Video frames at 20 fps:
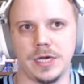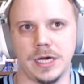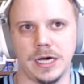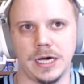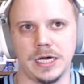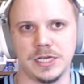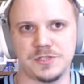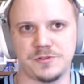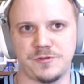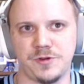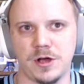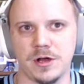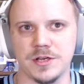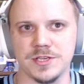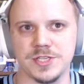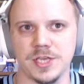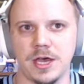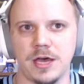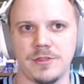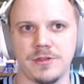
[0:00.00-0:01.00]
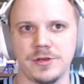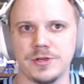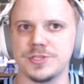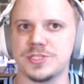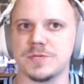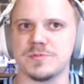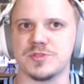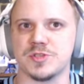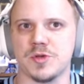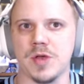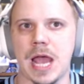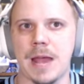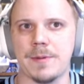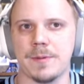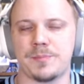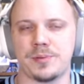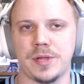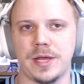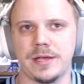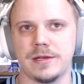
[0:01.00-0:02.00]
Uh, as far as other
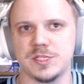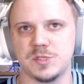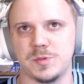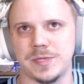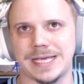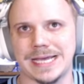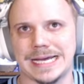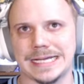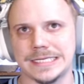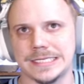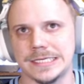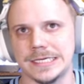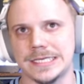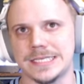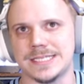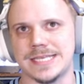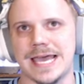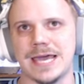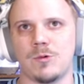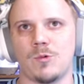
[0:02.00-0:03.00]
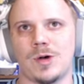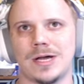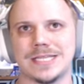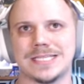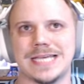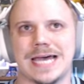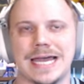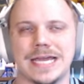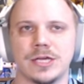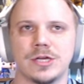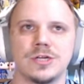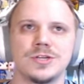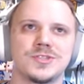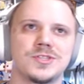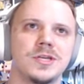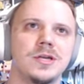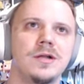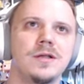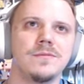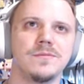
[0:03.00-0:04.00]
subscriber players, we got uh, San Juan
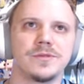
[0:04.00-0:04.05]
Tigers